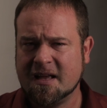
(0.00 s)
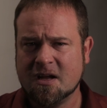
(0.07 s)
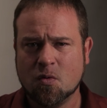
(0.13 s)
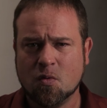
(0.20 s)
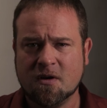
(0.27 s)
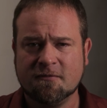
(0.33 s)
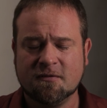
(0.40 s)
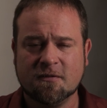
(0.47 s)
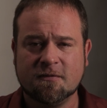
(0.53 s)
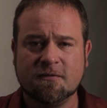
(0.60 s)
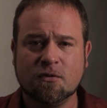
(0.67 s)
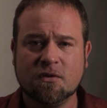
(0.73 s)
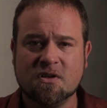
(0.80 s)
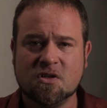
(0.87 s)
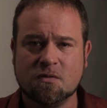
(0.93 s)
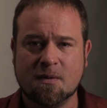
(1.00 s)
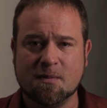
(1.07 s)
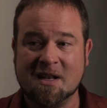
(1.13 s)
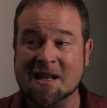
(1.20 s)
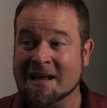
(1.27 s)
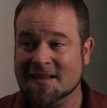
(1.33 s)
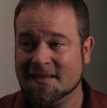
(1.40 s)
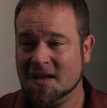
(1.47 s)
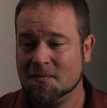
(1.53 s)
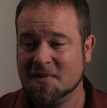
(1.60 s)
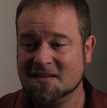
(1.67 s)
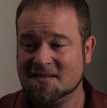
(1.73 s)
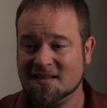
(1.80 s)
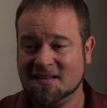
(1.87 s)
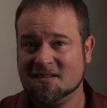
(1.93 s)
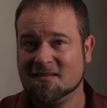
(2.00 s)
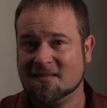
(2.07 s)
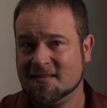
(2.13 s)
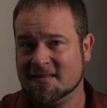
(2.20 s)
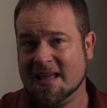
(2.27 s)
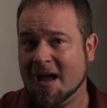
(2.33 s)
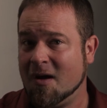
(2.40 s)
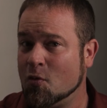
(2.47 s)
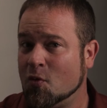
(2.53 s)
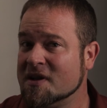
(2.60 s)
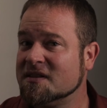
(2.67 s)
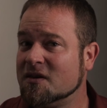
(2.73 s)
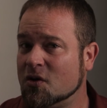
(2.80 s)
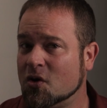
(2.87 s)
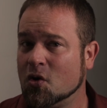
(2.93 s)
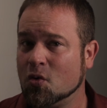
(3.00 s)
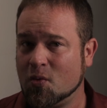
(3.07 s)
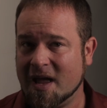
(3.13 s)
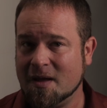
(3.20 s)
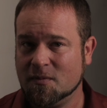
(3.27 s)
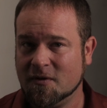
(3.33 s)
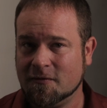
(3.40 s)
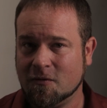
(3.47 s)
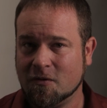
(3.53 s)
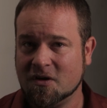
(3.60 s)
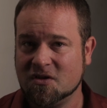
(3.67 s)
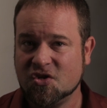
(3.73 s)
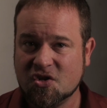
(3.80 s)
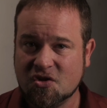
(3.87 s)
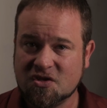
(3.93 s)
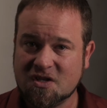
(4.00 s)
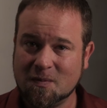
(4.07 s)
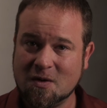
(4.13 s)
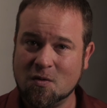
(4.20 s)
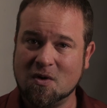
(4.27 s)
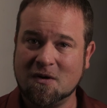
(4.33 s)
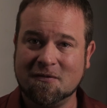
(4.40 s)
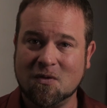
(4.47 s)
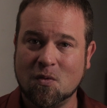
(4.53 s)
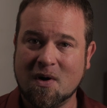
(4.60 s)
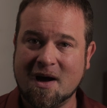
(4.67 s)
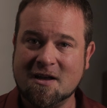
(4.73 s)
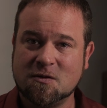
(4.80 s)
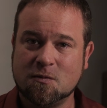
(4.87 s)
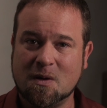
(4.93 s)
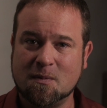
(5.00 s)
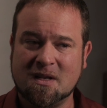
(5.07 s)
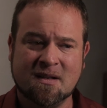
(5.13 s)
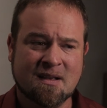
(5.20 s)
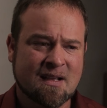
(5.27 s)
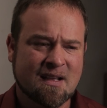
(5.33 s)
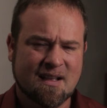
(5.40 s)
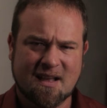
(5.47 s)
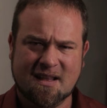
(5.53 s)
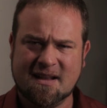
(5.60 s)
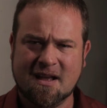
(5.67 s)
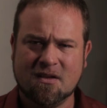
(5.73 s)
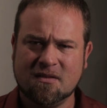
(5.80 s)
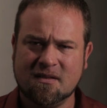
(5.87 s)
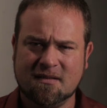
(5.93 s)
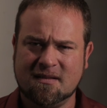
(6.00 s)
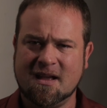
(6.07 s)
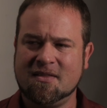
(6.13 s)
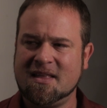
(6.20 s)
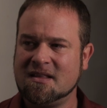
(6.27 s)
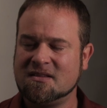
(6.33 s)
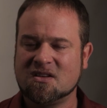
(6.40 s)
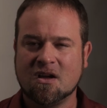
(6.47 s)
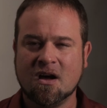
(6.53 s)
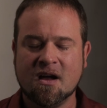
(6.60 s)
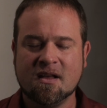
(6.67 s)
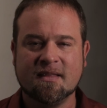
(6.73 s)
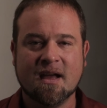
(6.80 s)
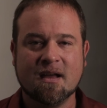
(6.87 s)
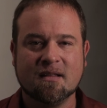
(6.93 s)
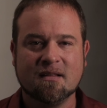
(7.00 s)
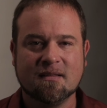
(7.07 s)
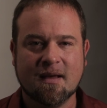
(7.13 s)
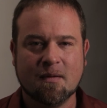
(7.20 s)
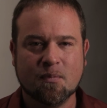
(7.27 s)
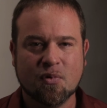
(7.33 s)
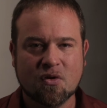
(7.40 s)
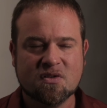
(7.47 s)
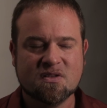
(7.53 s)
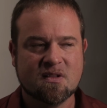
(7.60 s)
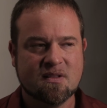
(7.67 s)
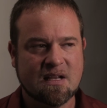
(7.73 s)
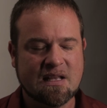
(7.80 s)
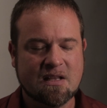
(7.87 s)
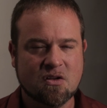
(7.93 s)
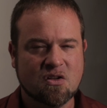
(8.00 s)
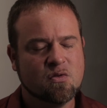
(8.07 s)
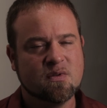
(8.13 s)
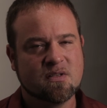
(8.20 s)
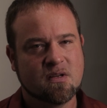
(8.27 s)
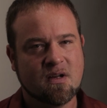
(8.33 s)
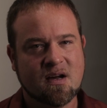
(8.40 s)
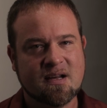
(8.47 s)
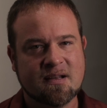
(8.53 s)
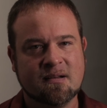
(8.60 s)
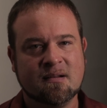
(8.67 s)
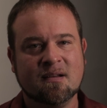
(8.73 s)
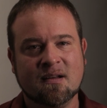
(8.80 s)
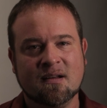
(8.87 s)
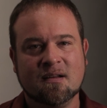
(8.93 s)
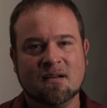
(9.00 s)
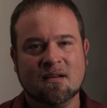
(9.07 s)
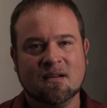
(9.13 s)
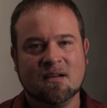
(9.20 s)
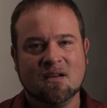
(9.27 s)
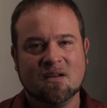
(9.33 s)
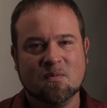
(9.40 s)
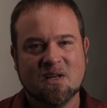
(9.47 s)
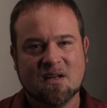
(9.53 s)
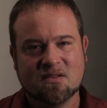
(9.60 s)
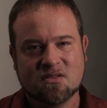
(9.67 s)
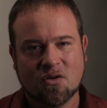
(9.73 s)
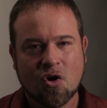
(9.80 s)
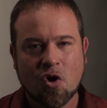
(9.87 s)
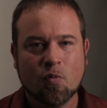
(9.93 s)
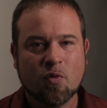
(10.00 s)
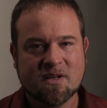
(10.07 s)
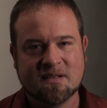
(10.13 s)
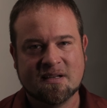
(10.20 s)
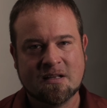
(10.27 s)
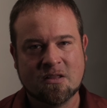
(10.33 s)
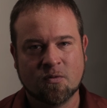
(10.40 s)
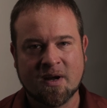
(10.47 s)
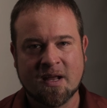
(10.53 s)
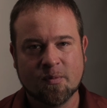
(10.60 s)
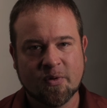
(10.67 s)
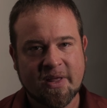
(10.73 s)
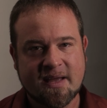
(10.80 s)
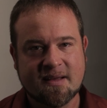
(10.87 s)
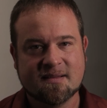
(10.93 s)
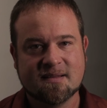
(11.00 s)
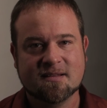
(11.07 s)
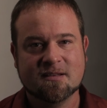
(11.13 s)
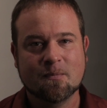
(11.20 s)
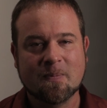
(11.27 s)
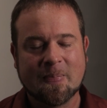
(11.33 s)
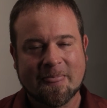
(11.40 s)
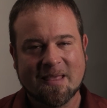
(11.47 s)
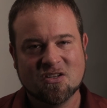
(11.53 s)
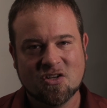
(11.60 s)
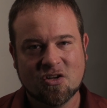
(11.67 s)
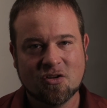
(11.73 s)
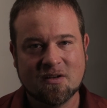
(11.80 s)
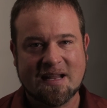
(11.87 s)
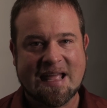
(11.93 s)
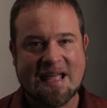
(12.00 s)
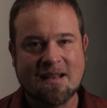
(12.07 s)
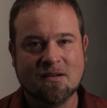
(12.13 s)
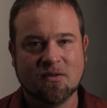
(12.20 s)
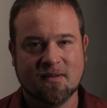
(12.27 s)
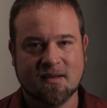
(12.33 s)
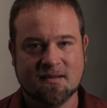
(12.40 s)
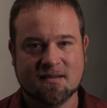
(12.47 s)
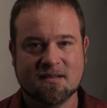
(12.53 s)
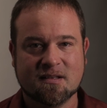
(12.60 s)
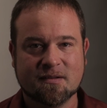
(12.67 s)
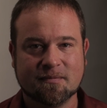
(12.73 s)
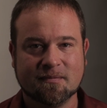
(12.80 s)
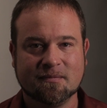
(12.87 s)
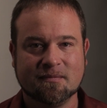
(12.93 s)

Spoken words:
like one of the foolish women. That means that wasn't her way before. She used to be one of the wise women. And now that's gone. That person that he knew is gone because her hope wasn't in the right place. She couldn't handle this.